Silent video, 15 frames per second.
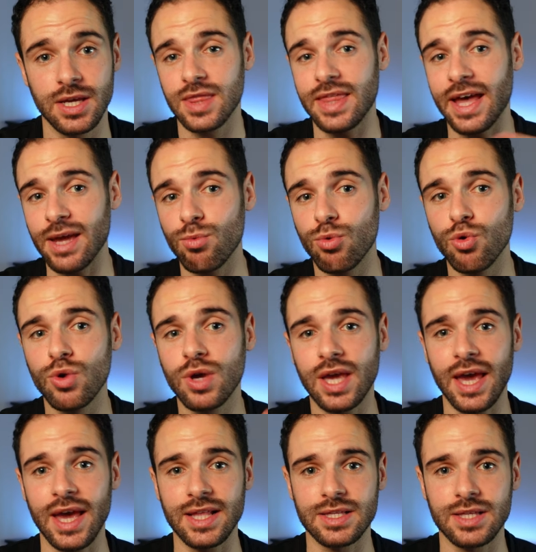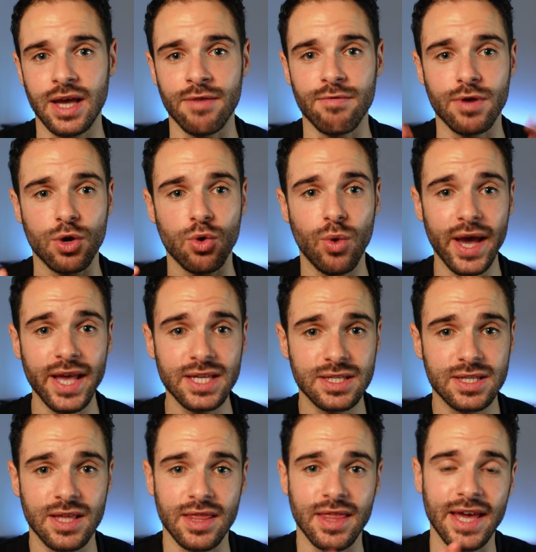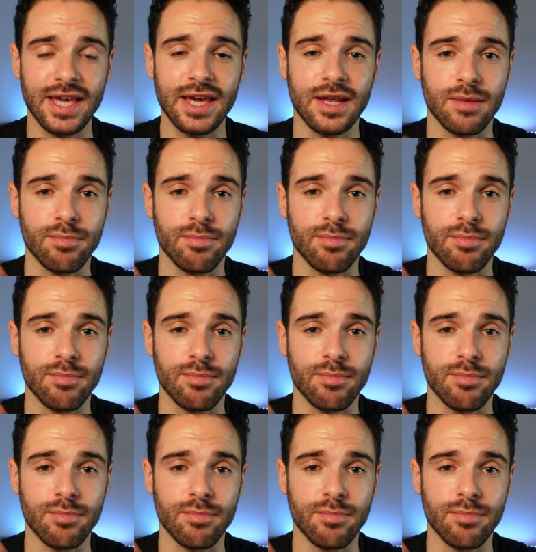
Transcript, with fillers: They will get a request that they can